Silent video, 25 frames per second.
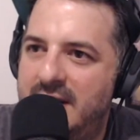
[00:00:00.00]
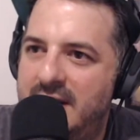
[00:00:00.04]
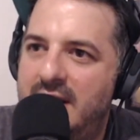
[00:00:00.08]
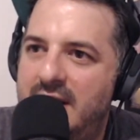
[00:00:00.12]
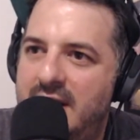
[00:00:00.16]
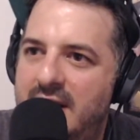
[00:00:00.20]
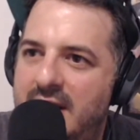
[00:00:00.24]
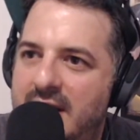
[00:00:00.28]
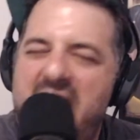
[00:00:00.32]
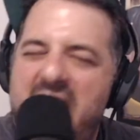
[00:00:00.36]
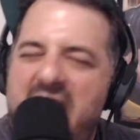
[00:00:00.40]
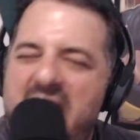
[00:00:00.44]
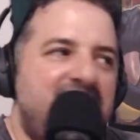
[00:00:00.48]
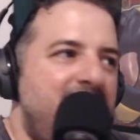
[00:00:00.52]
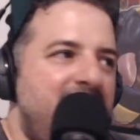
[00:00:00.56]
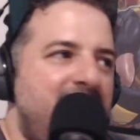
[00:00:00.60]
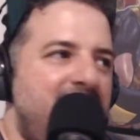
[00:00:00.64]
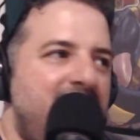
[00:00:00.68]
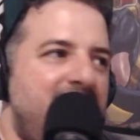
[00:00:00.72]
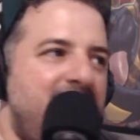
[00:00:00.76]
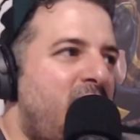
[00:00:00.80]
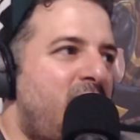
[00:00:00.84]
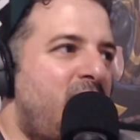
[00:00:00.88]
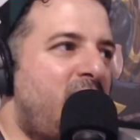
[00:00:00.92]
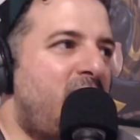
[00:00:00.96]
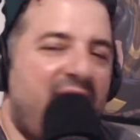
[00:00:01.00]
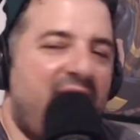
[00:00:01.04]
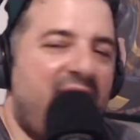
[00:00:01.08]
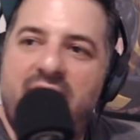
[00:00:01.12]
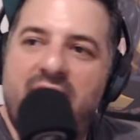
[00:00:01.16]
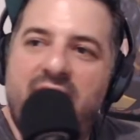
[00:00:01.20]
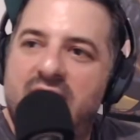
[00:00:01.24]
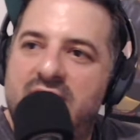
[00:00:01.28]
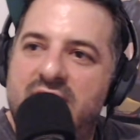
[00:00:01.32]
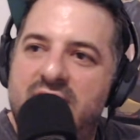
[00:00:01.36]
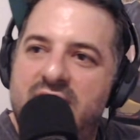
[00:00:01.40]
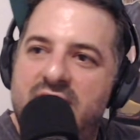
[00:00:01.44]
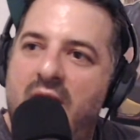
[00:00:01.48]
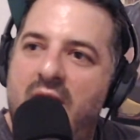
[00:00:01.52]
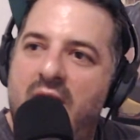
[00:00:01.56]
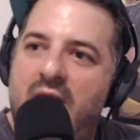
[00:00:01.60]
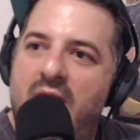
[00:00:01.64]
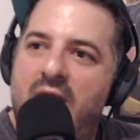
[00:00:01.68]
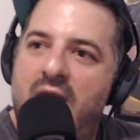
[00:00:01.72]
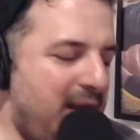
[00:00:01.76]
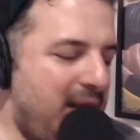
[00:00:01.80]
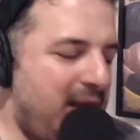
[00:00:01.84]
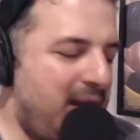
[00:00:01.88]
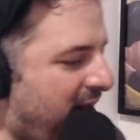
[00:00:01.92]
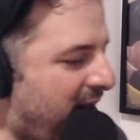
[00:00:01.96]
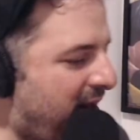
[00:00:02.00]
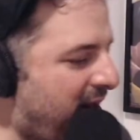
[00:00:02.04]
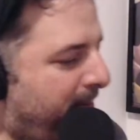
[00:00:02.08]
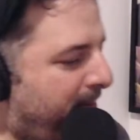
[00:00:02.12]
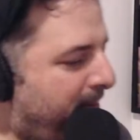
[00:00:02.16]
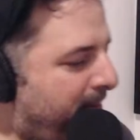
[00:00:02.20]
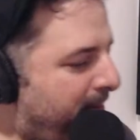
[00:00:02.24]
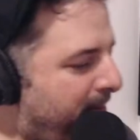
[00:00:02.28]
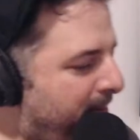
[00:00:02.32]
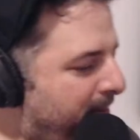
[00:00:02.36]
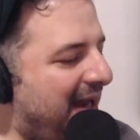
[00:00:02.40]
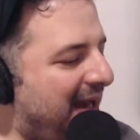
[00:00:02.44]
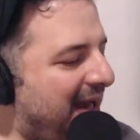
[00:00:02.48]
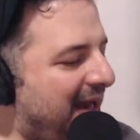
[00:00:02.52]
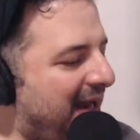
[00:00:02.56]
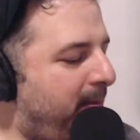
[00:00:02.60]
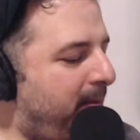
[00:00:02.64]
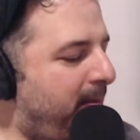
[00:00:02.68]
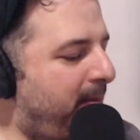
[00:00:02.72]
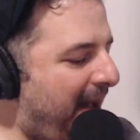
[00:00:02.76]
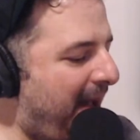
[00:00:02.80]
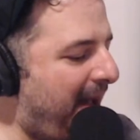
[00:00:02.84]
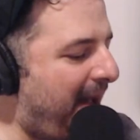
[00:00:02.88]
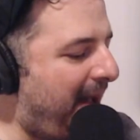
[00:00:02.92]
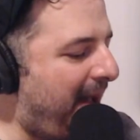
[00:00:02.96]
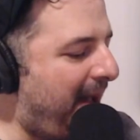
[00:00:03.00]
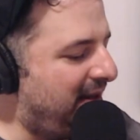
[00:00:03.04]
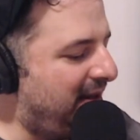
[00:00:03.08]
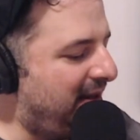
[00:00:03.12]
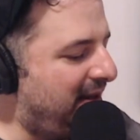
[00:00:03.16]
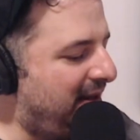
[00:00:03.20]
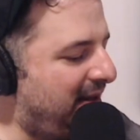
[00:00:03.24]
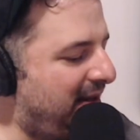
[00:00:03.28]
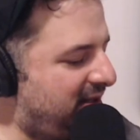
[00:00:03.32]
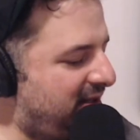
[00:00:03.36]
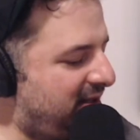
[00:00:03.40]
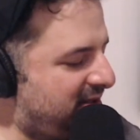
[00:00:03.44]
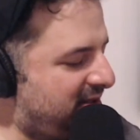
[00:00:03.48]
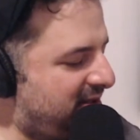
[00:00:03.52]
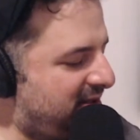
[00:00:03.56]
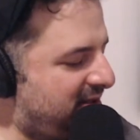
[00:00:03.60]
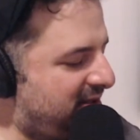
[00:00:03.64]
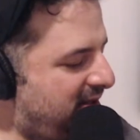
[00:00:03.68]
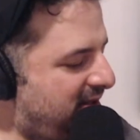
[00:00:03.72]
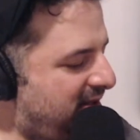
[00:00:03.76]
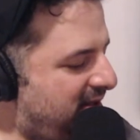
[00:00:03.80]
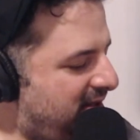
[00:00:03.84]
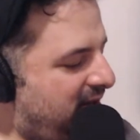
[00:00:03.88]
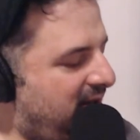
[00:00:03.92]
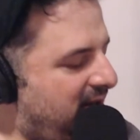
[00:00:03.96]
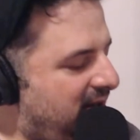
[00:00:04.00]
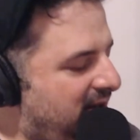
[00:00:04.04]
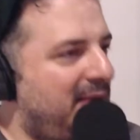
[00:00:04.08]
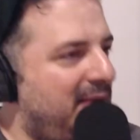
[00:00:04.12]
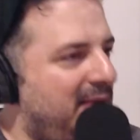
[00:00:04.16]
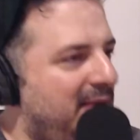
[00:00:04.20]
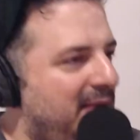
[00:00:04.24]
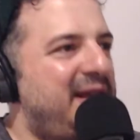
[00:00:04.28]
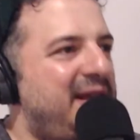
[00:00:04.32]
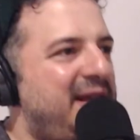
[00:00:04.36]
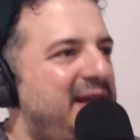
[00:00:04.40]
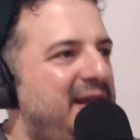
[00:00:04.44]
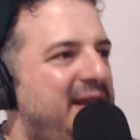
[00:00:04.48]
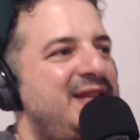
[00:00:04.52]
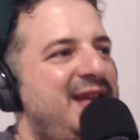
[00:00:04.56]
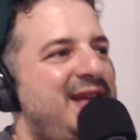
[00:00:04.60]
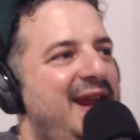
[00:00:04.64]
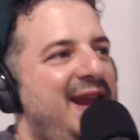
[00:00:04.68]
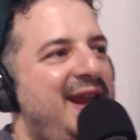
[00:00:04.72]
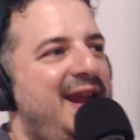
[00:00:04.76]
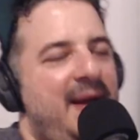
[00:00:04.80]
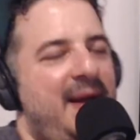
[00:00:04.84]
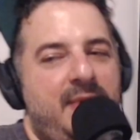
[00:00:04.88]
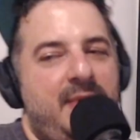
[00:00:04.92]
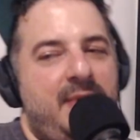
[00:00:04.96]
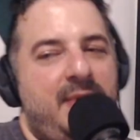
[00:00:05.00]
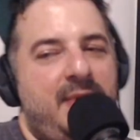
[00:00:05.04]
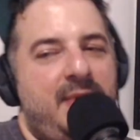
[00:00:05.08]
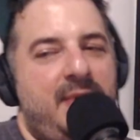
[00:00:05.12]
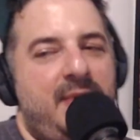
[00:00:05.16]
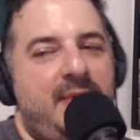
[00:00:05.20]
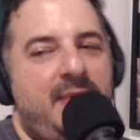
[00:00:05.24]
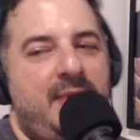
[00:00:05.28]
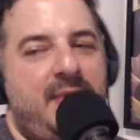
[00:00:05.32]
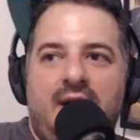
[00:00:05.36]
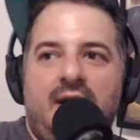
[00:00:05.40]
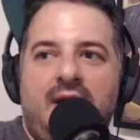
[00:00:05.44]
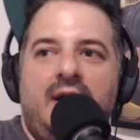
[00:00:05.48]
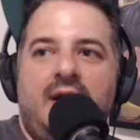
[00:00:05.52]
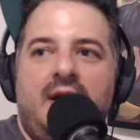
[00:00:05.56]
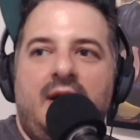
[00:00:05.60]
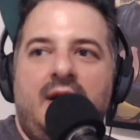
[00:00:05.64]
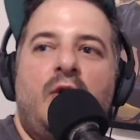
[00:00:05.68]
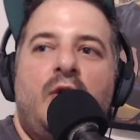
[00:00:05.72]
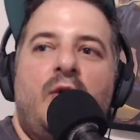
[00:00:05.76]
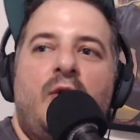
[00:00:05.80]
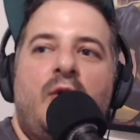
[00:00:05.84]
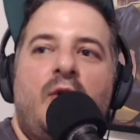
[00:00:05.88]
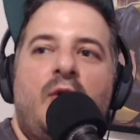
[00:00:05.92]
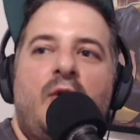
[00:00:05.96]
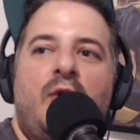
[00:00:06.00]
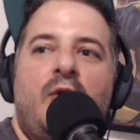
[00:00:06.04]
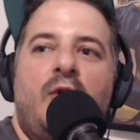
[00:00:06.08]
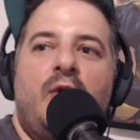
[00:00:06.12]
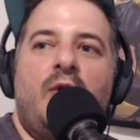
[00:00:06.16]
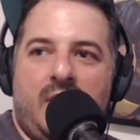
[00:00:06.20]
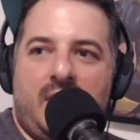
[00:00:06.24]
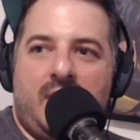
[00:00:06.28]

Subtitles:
I'd say maybe 25 years ago, and they put out a black Batman like this, let me tell you what's not happening. Greg getting one.